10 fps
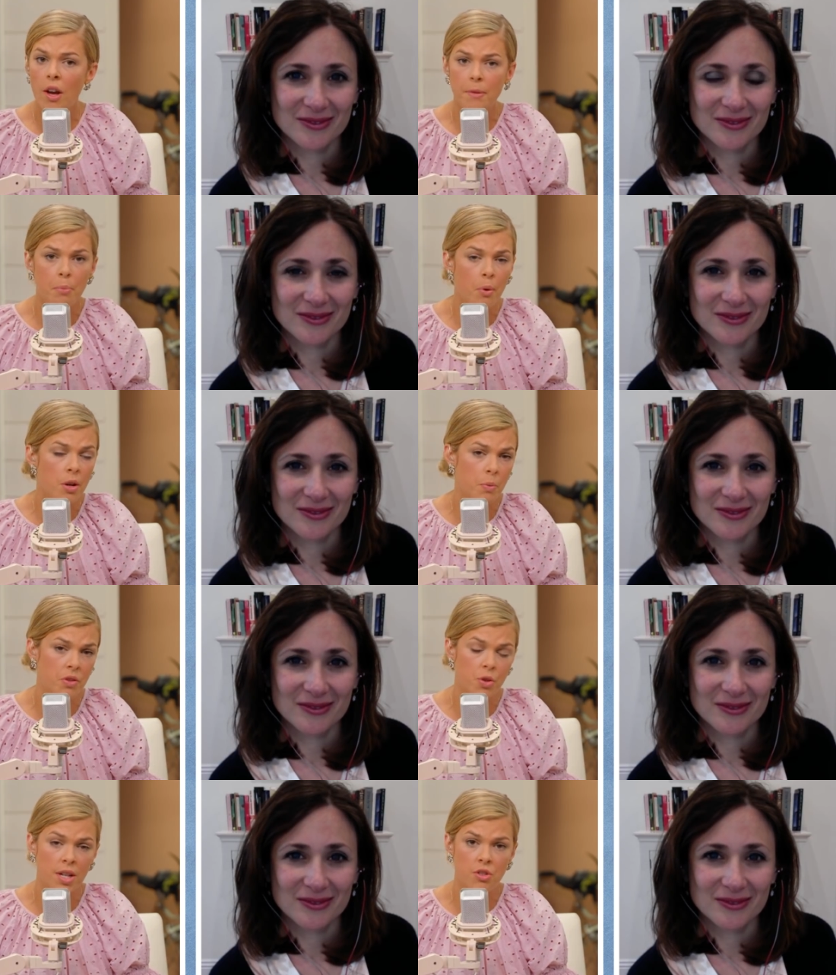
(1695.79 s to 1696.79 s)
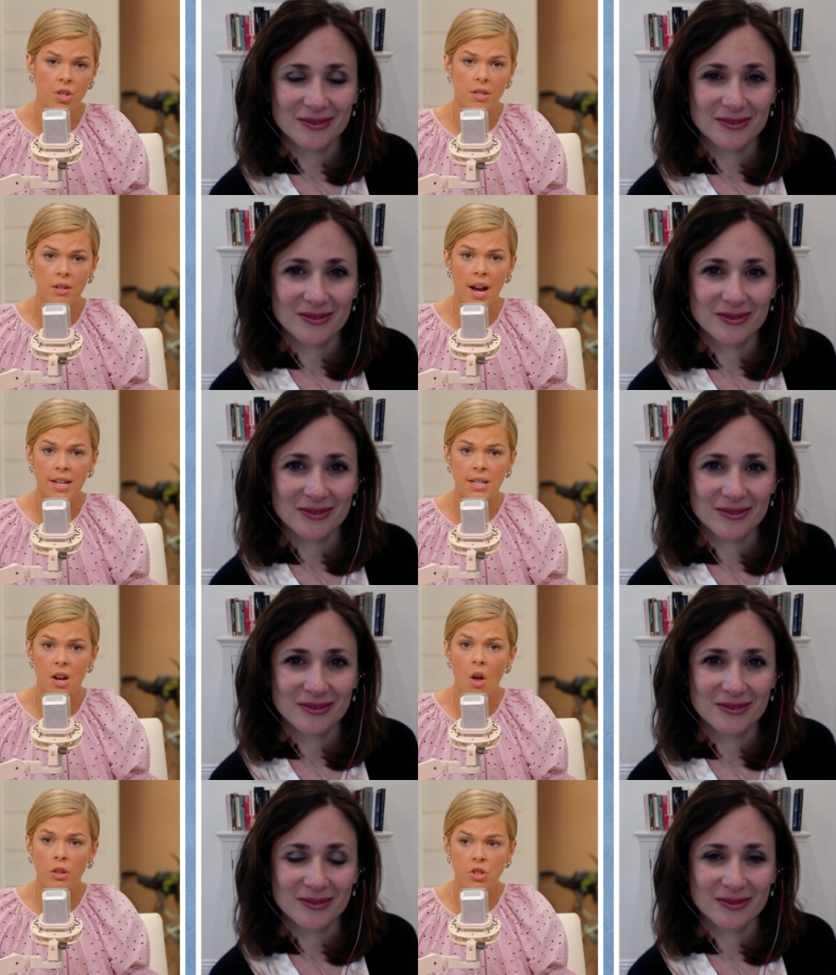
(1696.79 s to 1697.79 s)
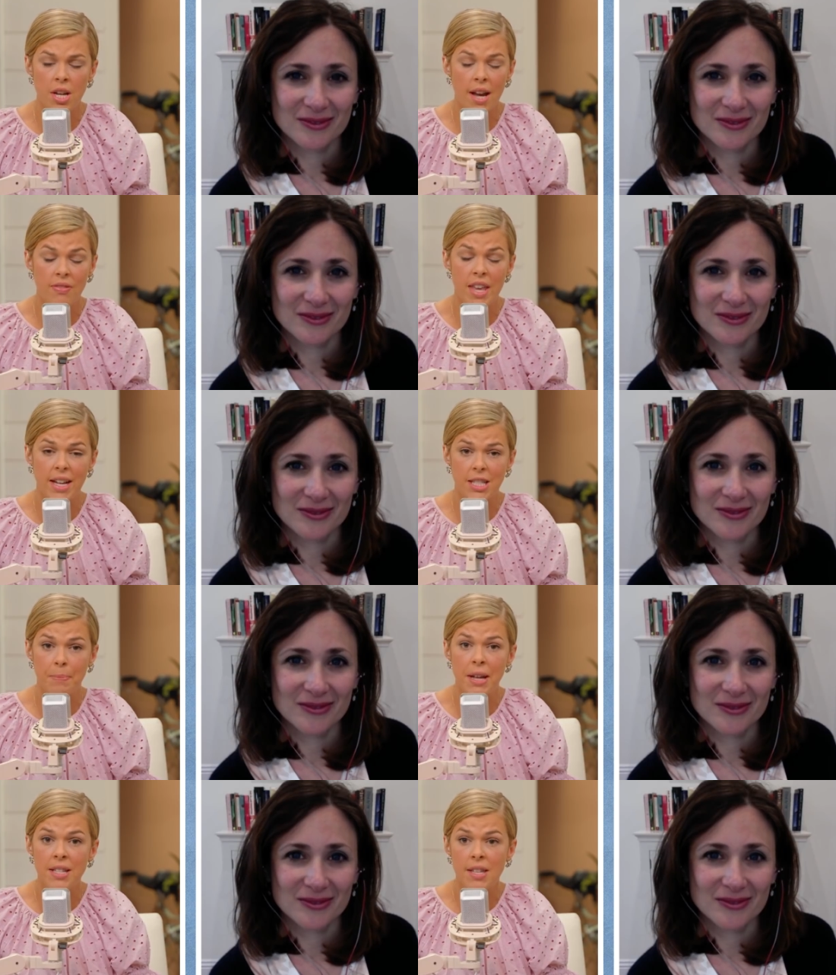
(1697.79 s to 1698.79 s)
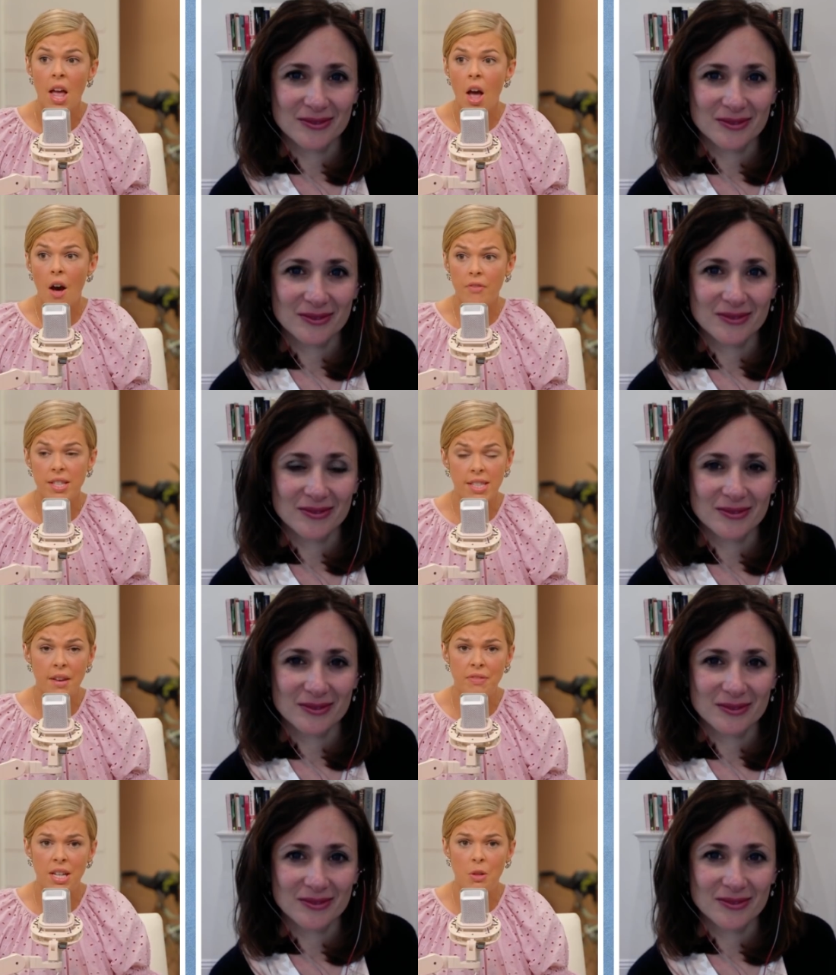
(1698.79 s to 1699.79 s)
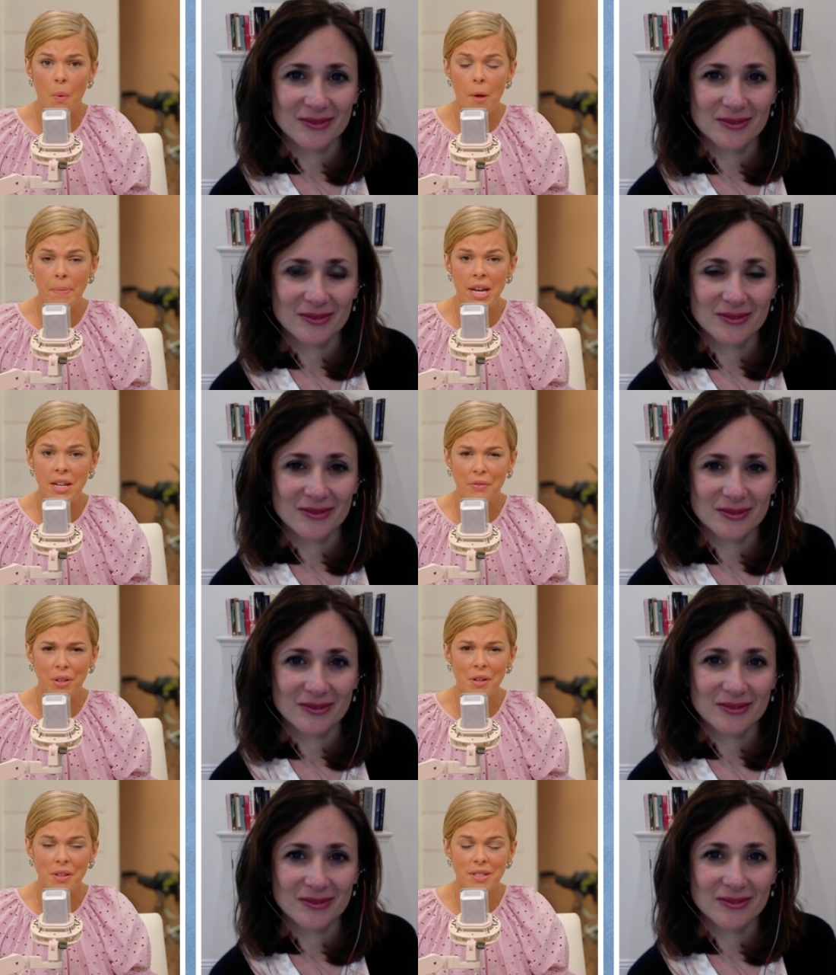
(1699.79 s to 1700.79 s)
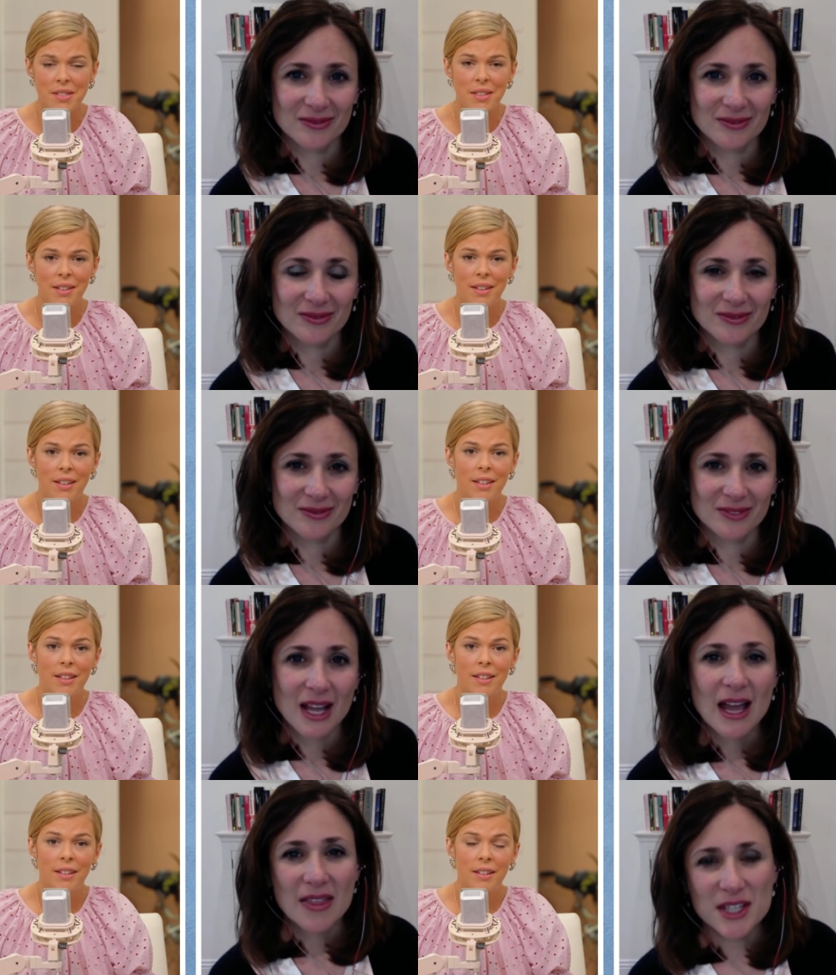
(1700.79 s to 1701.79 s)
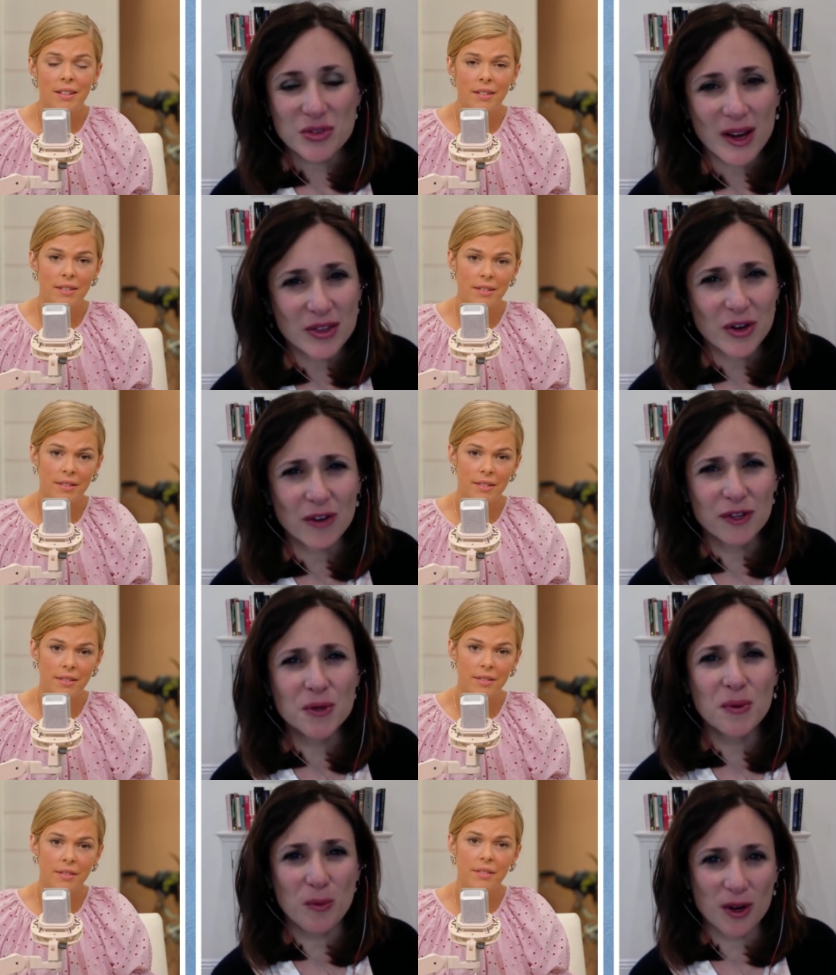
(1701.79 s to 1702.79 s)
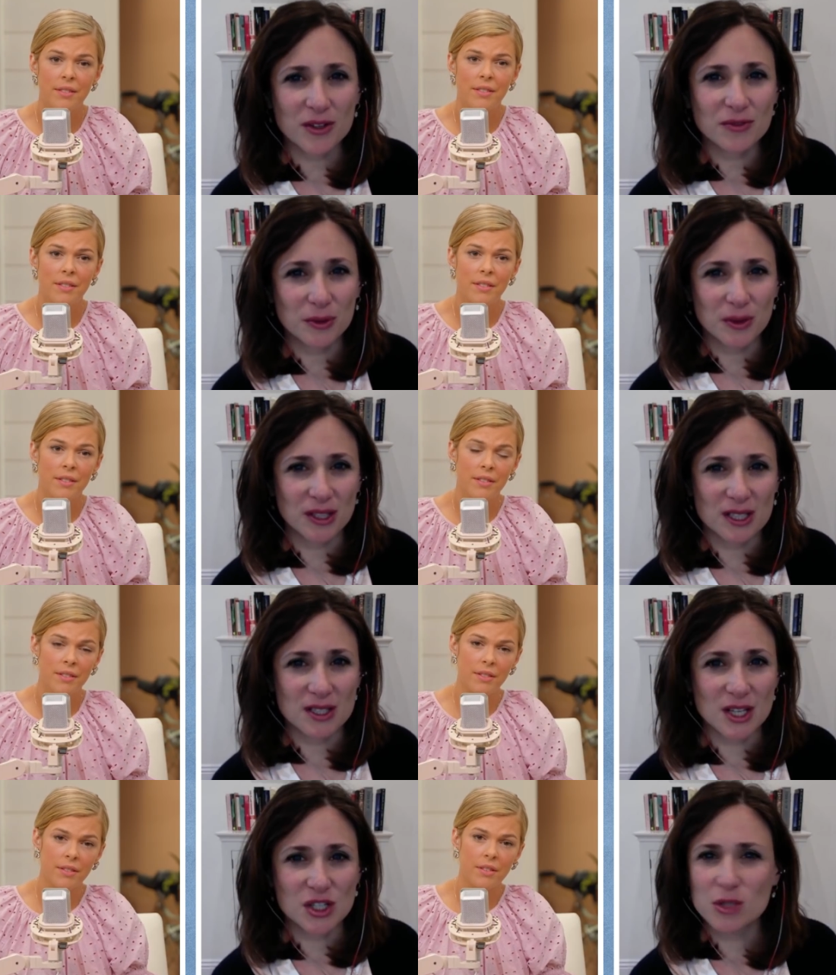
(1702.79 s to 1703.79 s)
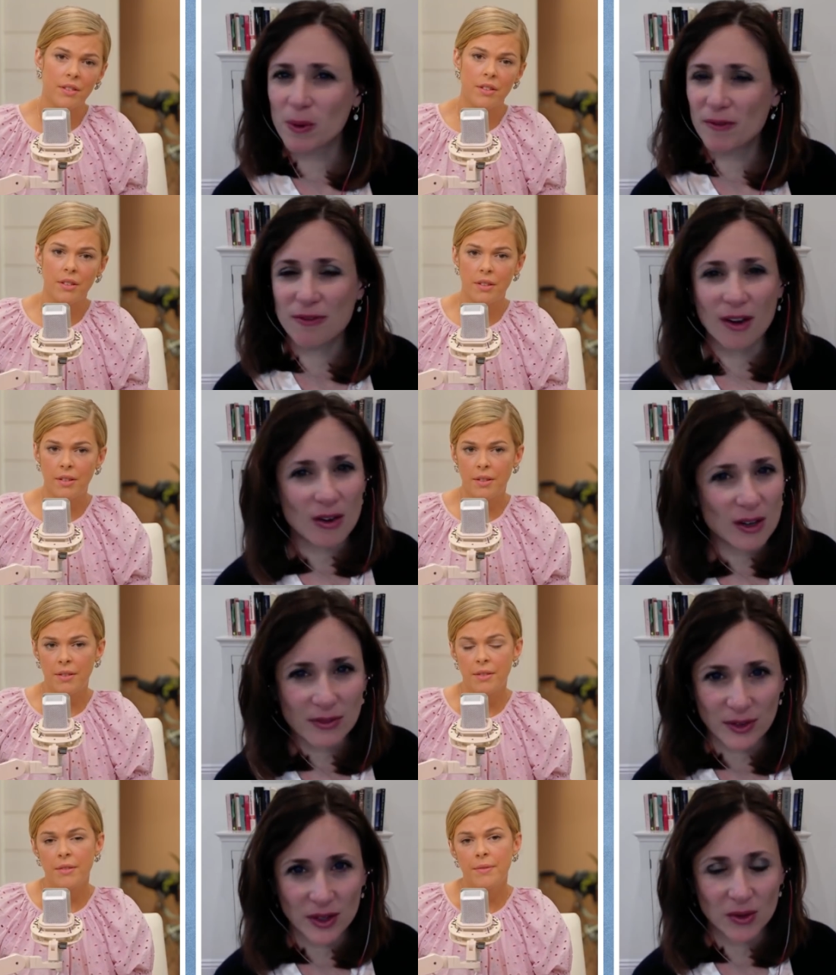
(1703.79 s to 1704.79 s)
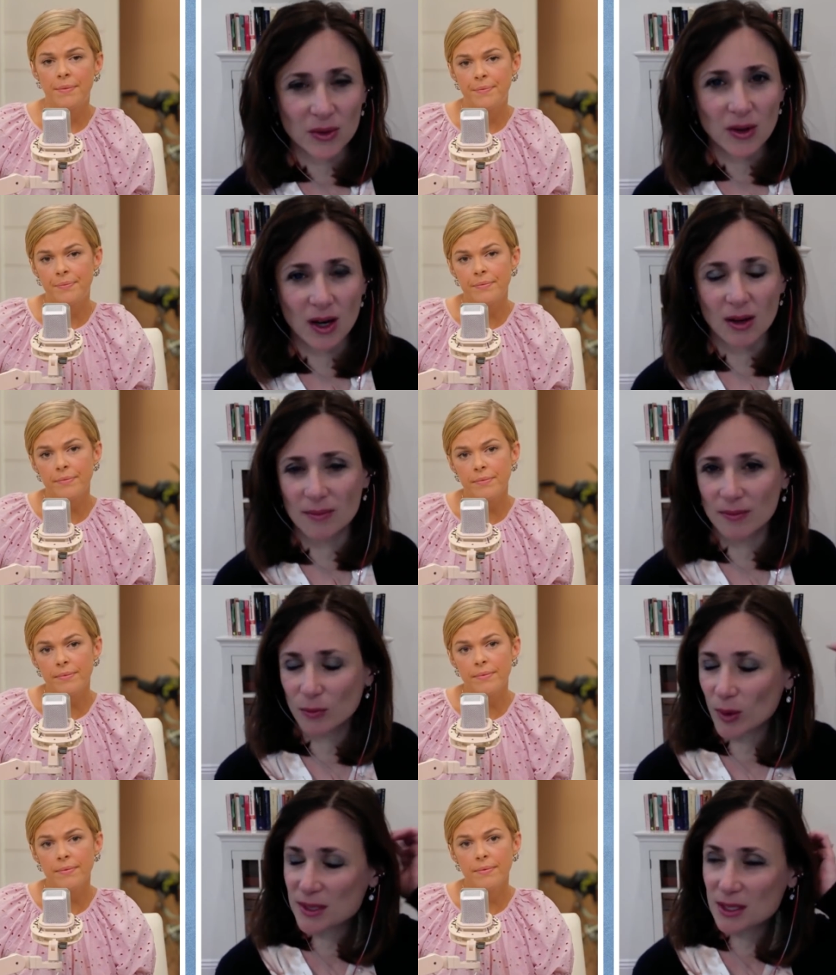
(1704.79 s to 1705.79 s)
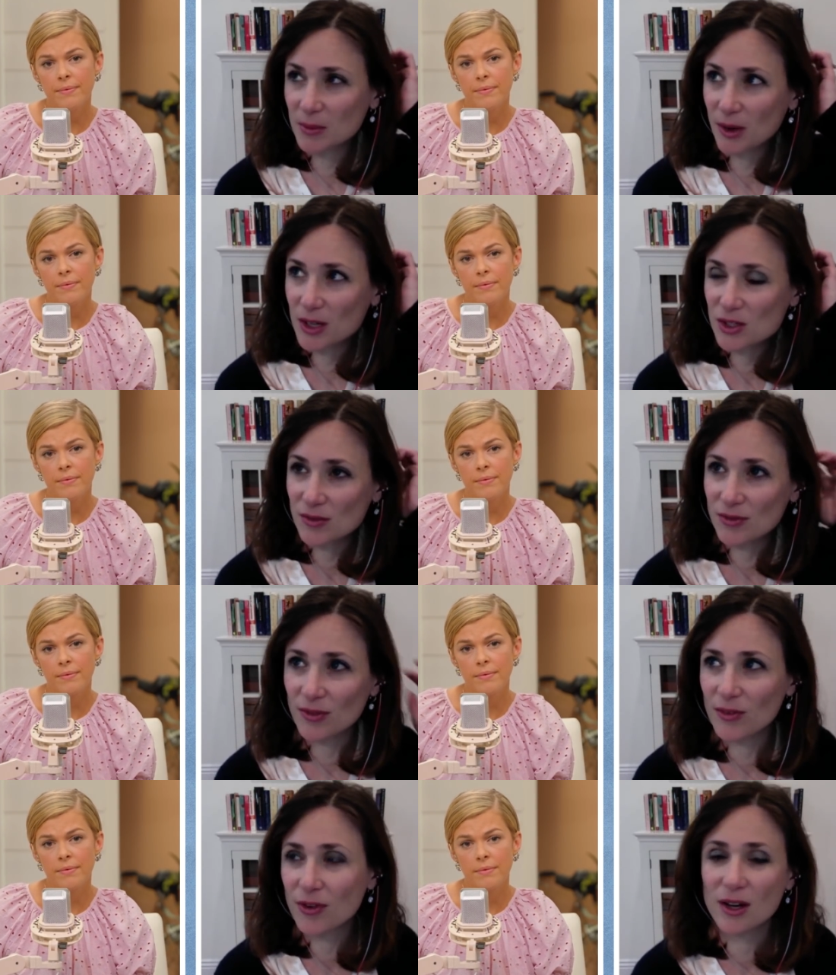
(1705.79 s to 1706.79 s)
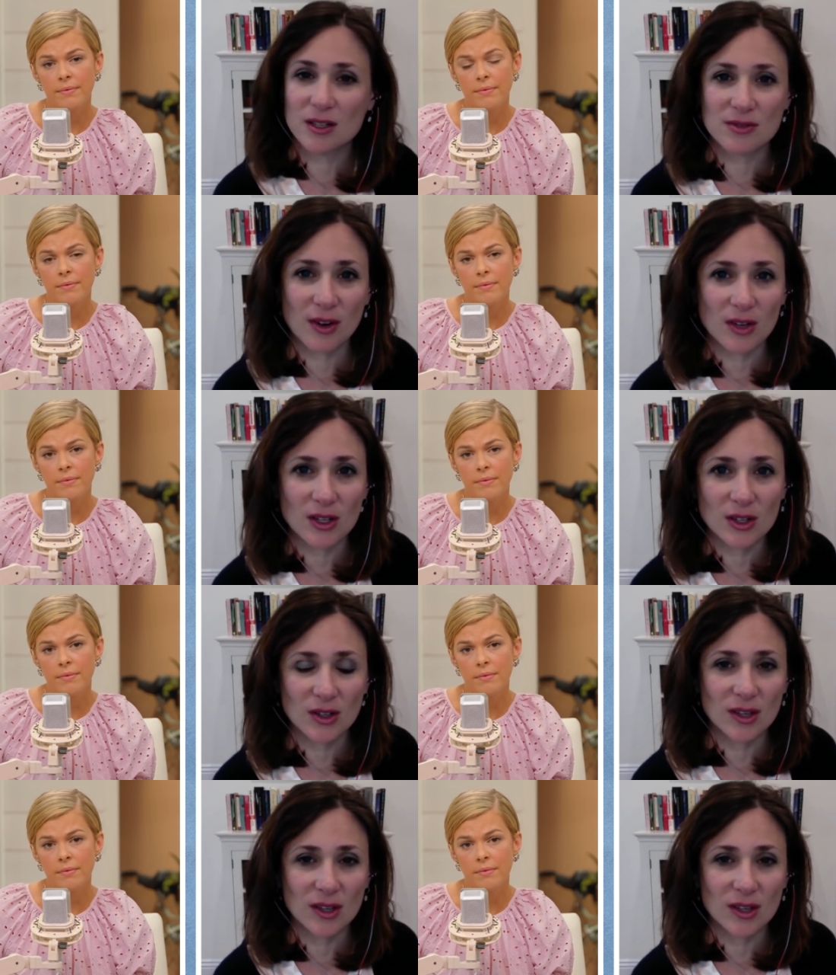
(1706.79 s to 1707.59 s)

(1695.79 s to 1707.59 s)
Speaker 1: on board with transgender ideology at the expense of the safety and the well being of girls.
Speaker 2: That's right. There are a few wonderful organizations, but very few. Um, Women's Liberation Front is very good on